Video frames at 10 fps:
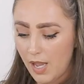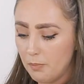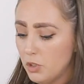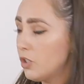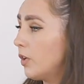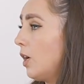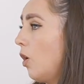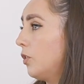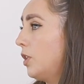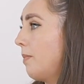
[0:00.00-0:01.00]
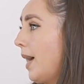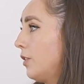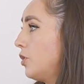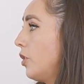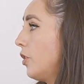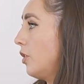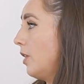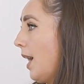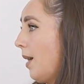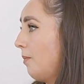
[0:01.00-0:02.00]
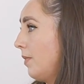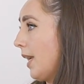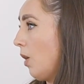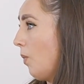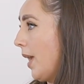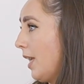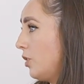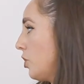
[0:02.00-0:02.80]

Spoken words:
I'm just going to cut them into like a wedge